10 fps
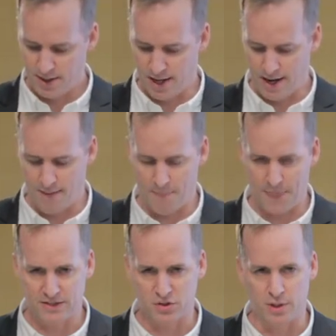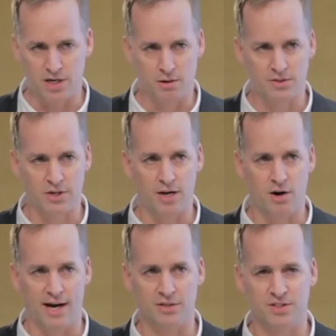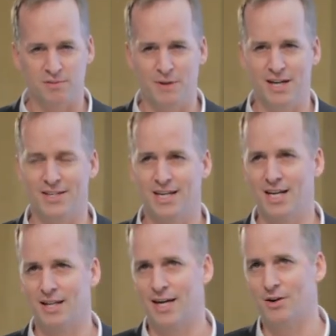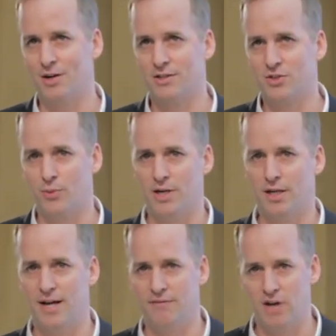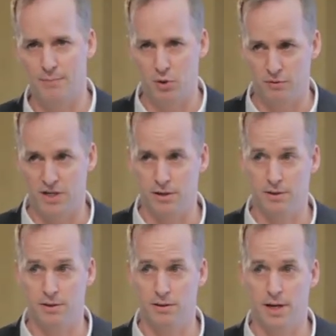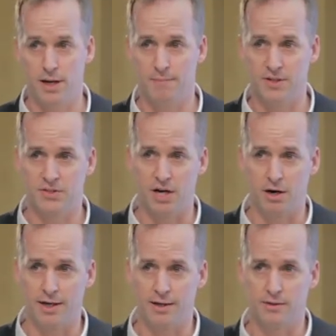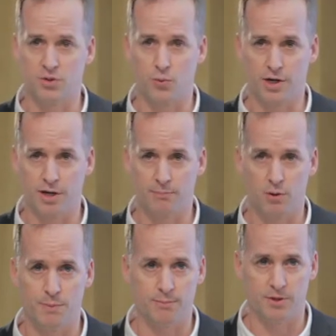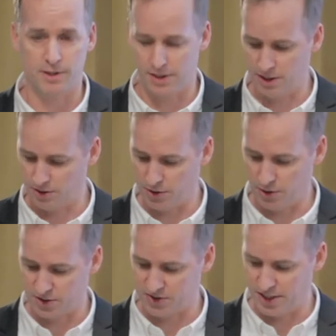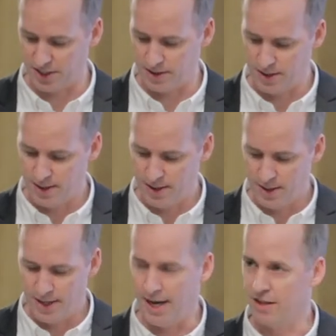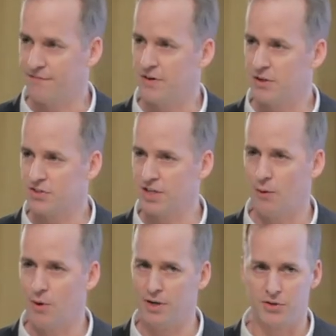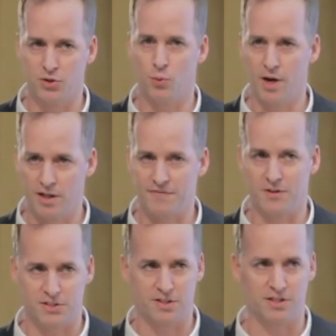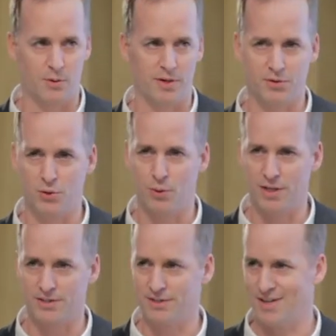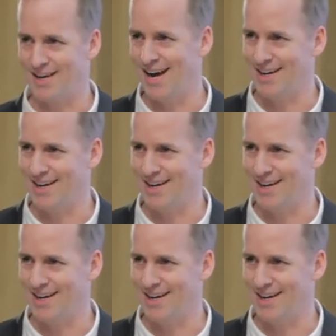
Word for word: Um, so years later, I guess it was about a decade later, 2011, I moved here to um, this area to work at ProPublica here in New York City. And the first thing I wanted to do, one of the first things I wanted to do was, I was like, I